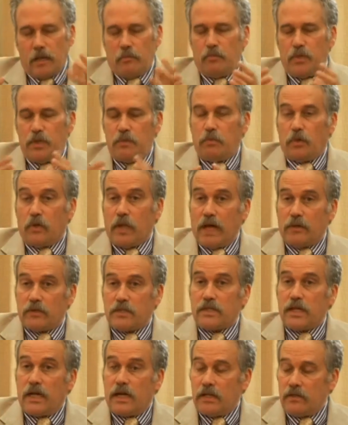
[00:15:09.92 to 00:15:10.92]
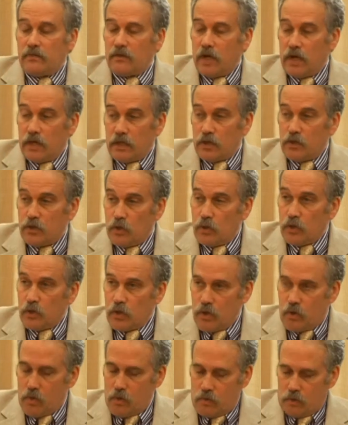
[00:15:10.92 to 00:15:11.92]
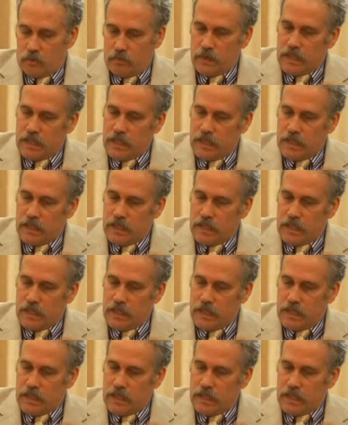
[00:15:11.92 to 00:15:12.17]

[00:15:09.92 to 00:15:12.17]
people outside of Ghana don't know,